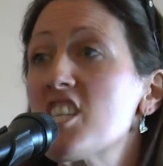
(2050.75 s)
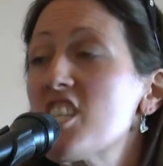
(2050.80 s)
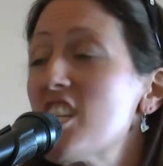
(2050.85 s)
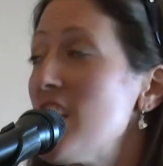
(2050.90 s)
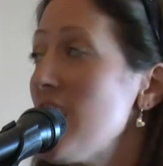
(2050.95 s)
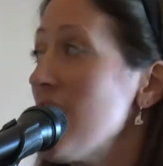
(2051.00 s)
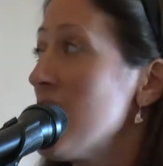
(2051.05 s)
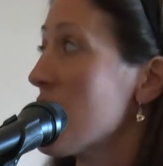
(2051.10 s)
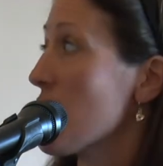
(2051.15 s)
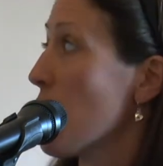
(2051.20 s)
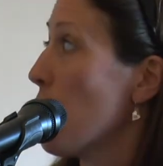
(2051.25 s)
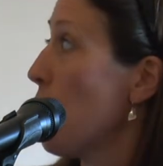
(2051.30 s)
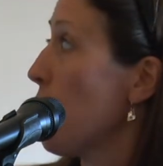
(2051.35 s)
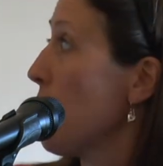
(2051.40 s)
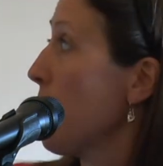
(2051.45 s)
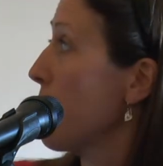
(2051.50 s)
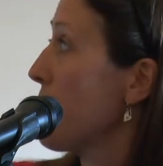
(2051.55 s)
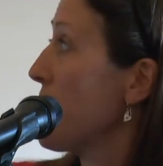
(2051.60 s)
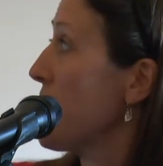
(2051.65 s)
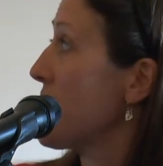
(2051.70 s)
sees
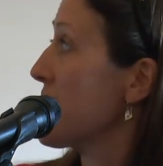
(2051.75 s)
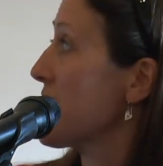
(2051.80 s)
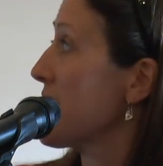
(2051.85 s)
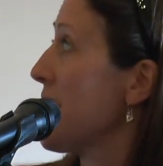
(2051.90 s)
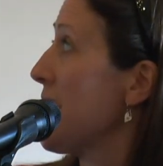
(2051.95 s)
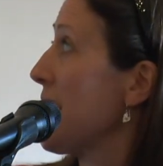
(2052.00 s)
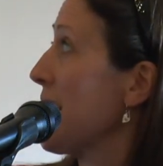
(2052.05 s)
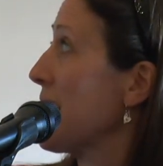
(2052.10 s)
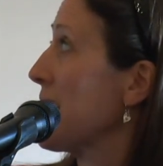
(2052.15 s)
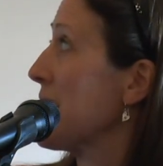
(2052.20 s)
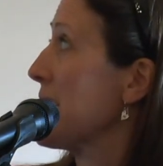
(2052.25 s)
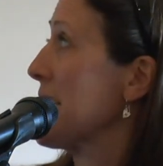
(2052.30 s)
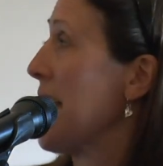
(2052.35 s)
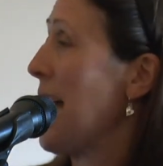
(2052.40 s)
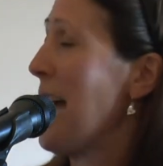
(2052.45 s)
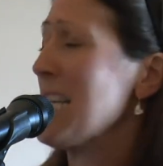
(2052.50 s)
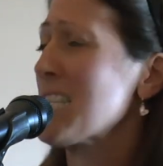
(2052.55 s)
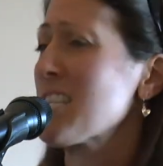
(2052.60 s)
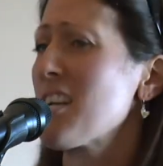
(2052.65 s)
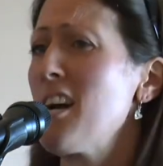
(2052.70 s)
all of these things
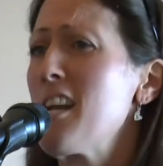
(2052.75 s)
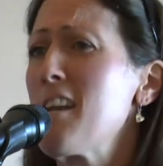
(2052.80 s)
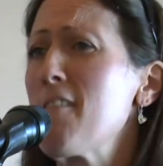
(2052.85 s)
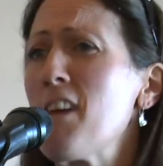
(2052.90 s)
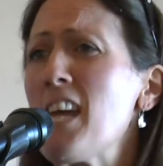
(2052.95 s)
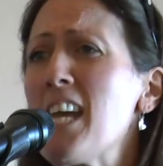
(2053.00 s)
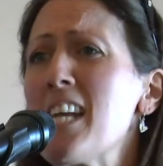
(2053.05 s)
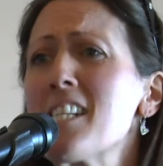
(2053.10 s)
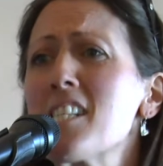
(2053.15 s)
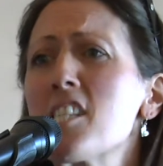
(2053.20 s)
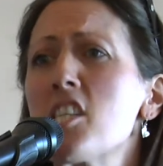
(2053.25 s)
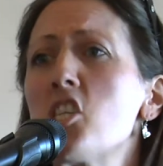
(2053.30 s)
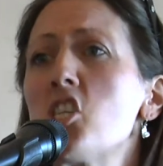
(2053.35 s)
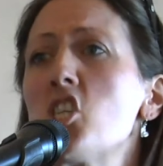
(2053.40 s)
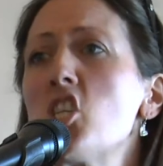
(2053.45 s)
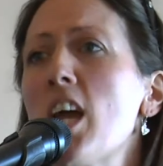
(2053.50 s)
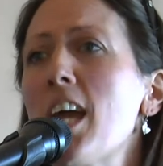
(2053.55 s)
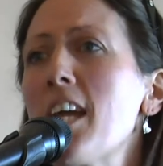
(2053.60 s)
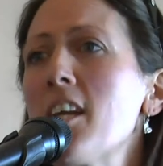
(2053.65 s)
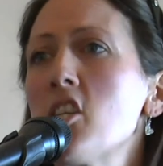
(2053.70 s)
as kind of
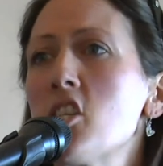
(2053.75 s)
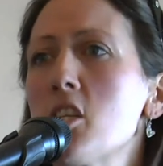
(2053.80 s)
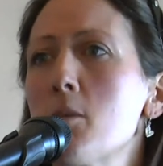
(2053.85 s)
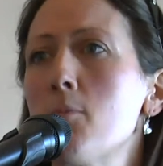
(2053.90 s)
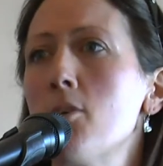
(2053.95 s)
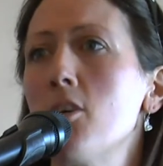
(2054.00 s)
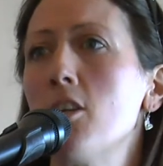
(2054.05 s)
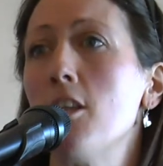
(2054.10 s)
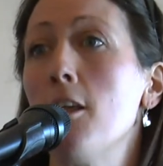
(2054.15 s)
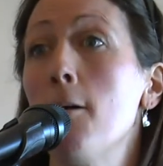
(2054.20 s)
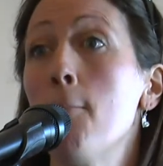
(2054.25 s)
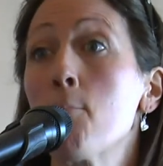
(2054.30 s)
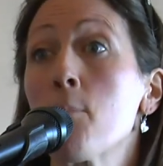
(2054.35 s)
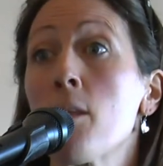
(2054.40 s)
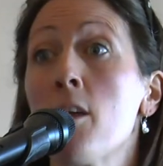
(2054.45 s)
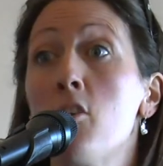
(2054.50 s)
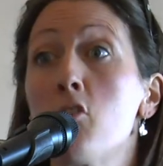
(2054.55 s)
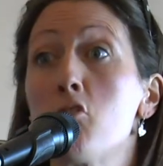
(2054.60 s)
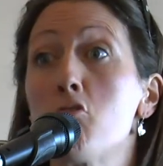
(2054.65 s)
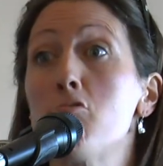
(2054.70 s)
interchangeable
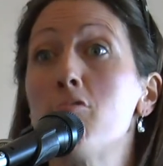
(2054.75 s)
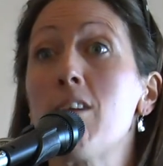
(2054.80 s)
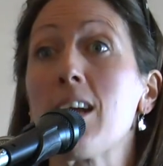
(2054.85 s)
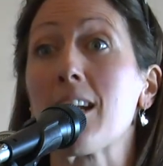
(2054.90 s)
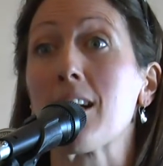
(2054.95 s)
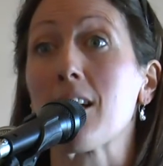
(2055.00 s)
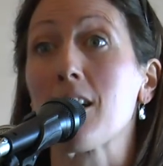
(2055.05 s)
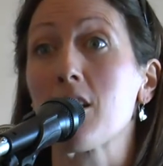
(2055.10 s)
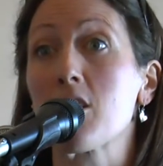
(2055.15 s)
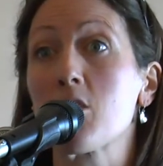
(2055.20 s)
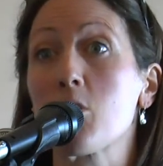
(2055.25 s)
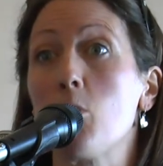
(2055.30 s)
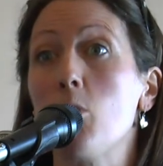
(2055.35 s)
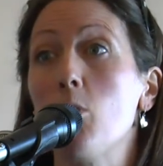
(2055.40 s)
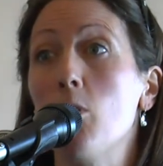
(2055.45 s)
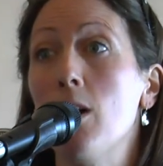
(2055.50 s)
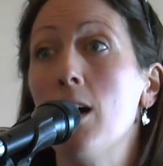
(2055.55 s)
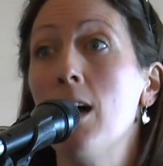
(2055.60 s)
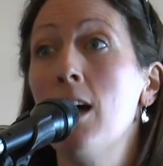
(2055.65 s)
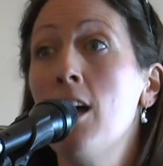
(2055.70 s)
drinks
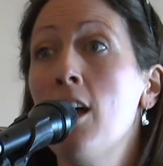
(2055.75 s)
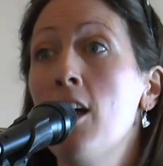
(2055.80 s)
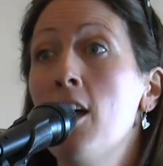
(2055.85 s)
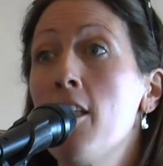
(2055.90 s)
or